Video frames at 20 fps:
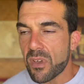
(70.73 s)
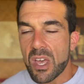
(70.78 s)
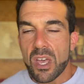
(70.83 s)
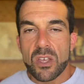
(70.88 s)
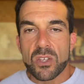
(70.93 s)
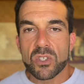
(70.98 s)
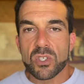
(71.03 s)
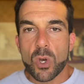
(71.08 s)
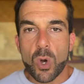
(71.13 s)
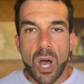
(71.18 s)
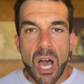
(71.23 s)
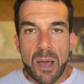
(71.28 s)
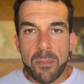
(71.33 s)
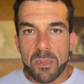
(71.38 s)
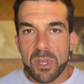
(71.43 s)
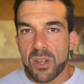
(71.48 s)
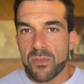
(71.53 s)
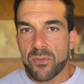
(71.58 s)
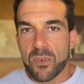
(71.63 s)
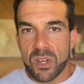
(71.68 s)
So I'm going
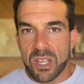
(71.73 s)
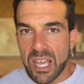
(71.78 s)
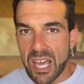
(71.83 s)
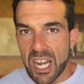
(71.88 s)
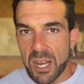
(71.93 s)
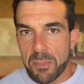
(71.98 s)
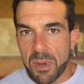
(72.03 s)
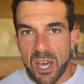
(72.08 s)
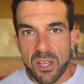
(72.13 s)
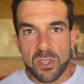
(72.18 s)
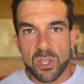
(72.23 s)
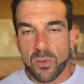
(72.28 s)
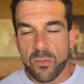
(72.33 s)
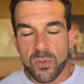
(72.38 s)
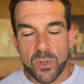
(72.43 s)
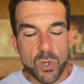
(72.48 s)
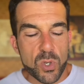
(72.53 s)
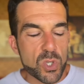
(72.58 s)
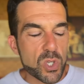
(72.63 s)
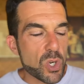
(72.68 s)
to forget about the
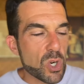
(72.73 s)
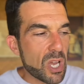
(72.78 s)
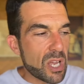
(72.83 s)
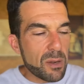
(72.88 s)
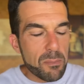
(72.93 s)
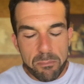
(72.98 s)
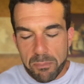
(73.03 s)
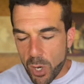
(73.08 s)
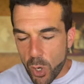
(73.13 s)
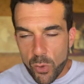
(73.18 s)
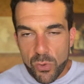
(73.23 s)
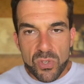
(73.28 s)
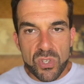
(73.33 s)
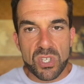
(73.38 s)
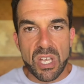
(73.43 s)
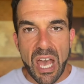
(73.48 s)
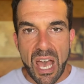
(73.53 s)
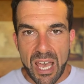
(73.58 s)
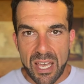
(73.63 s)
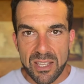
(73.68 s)
future and both
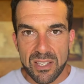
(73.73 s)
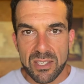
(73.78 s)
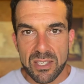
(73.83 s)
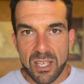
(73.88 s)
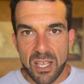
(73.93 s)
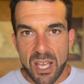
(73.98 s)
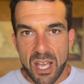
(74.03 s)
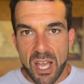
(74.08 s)
sides